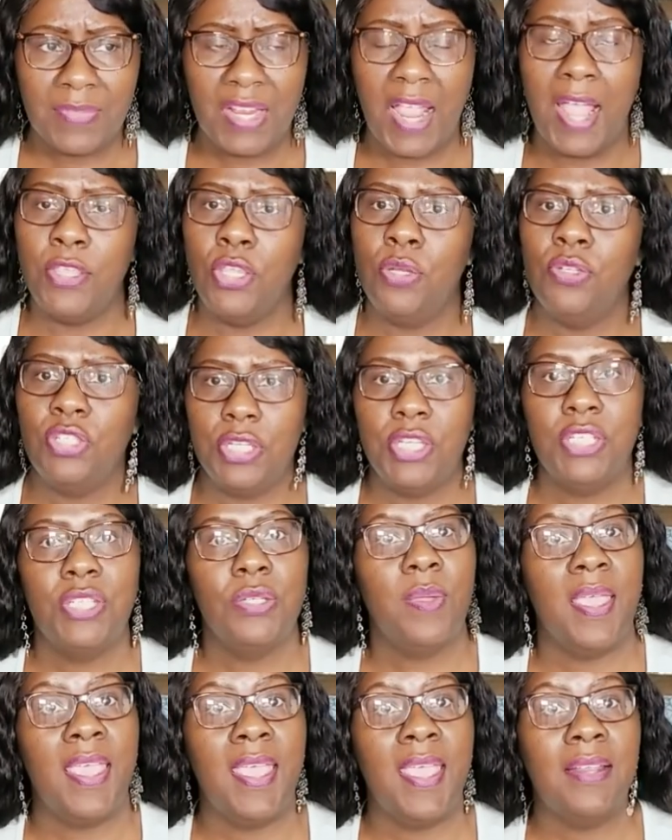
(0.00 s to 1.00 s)
I usually
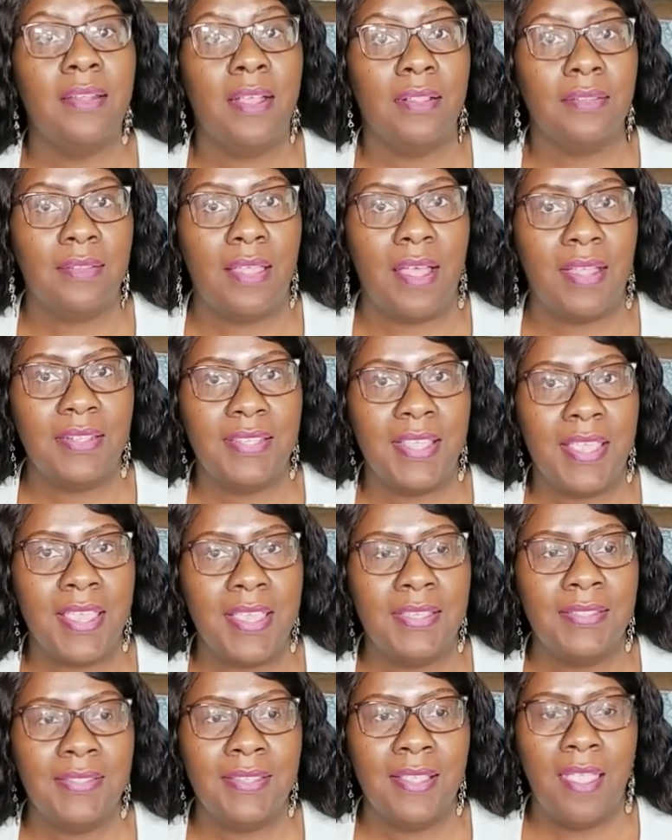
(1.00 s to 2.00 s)
do eggnog
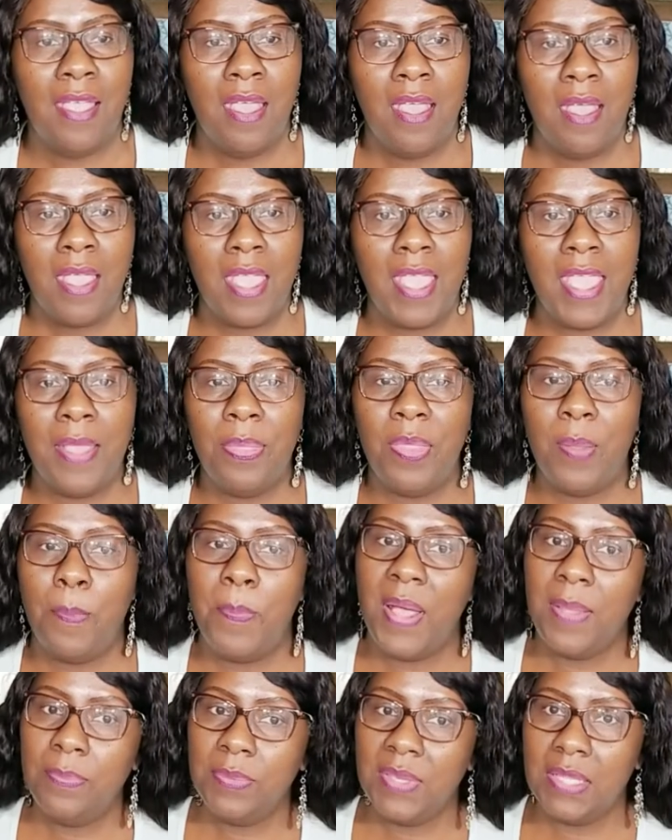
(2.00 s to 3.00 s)
lattes, and the
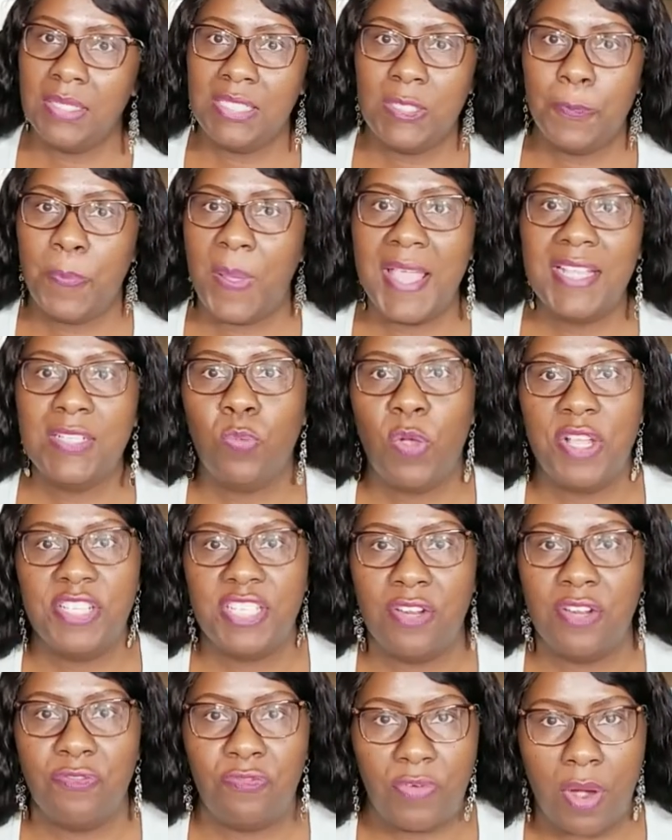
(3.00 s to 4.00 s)
pumpkin spice
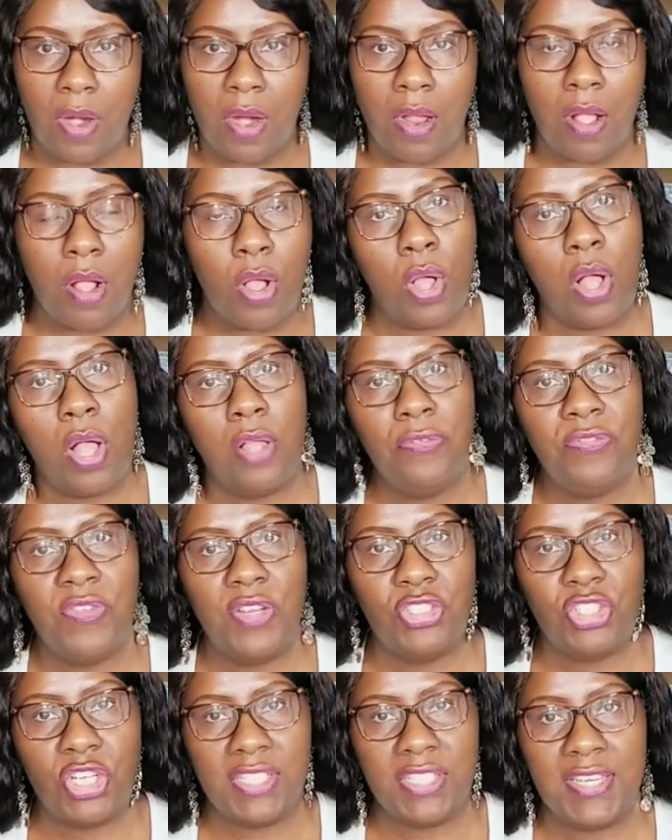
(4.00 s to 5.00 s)
wasn't far off.
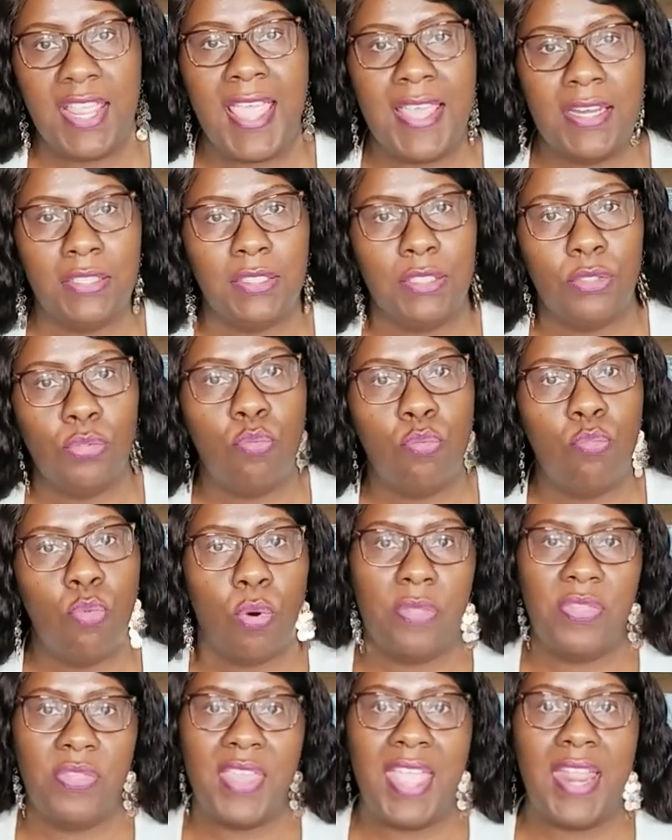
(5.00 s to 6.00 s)
It just had a little
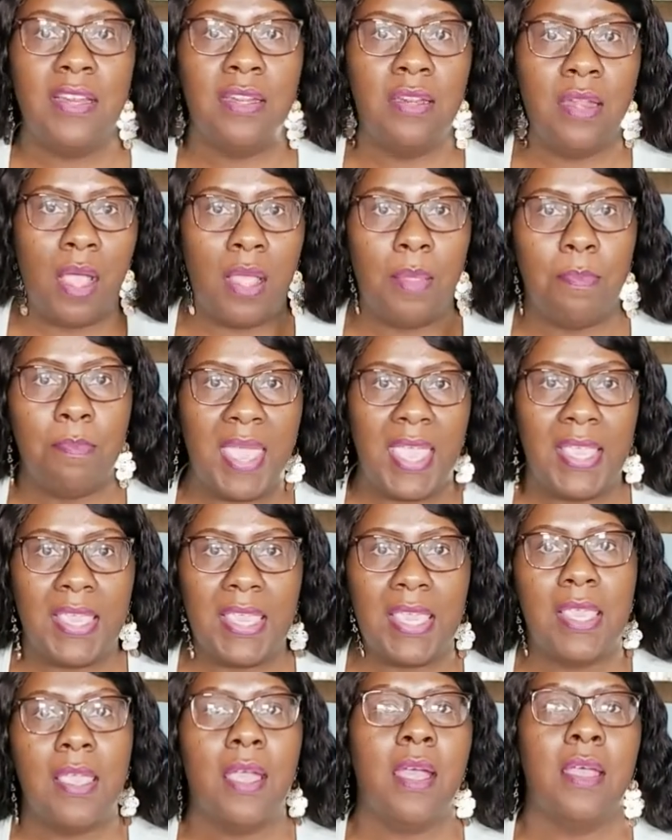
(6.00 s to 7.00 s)
more that
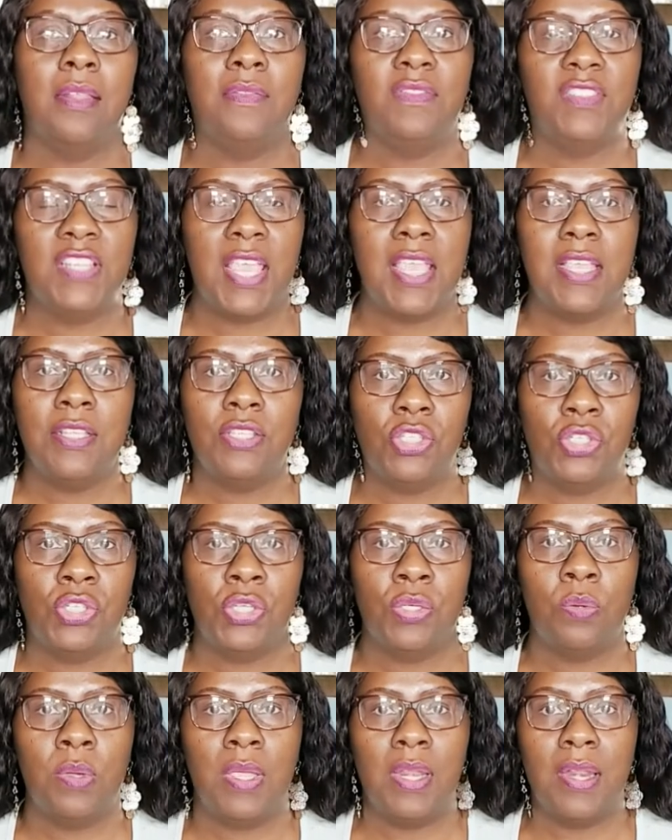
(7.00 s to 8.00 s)
nutmeggy kind of taste
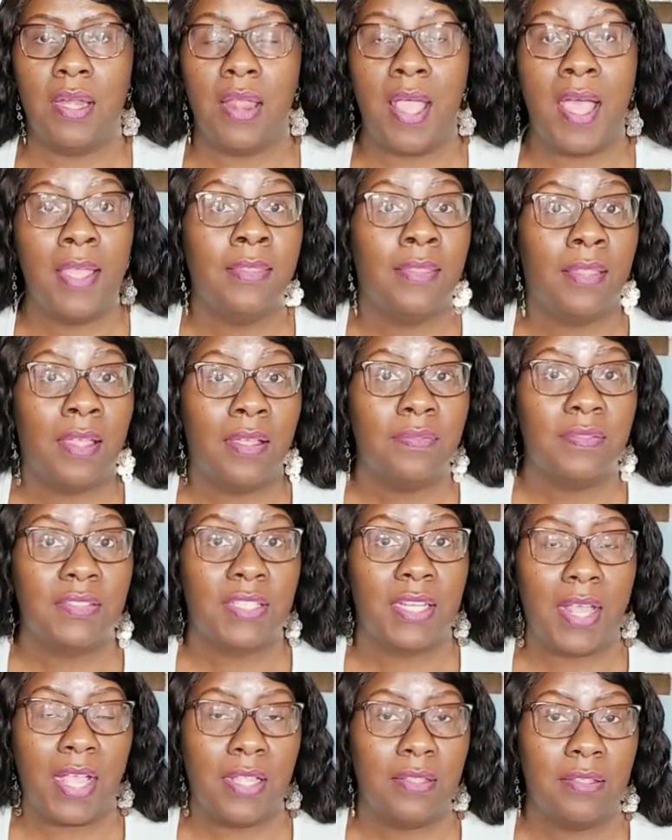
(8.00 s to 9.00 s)
to it, and I loved
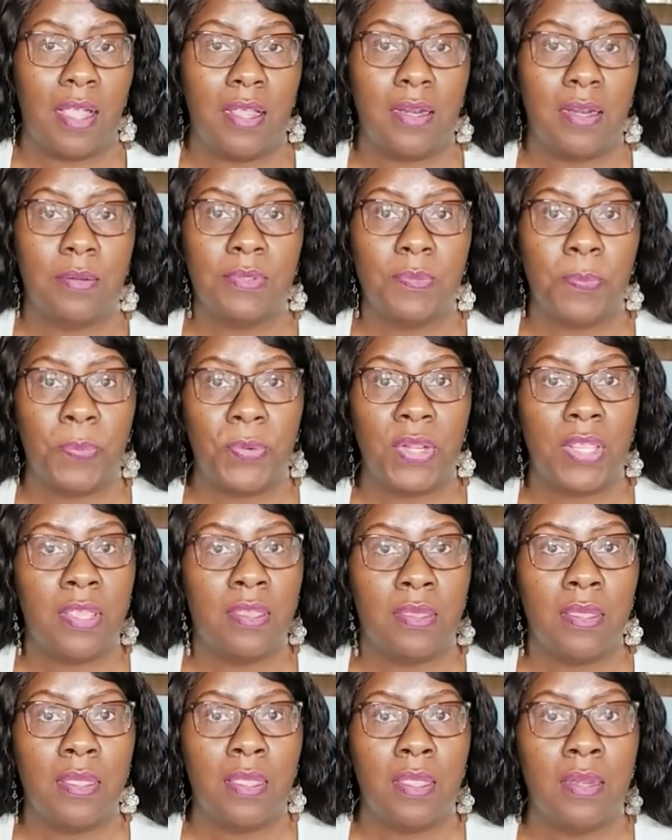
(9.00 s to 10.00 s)
it. I thought it was pretty
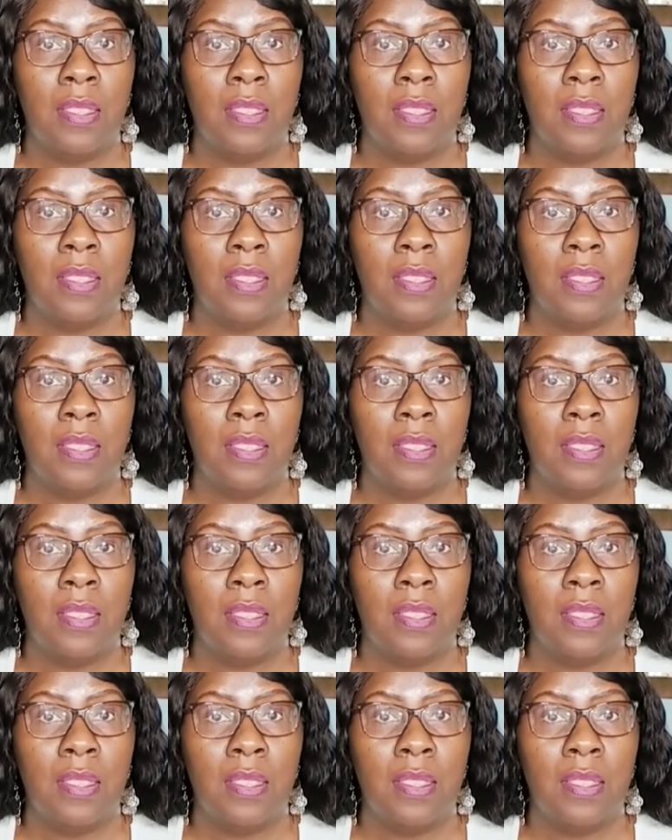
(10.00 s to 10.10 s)
good.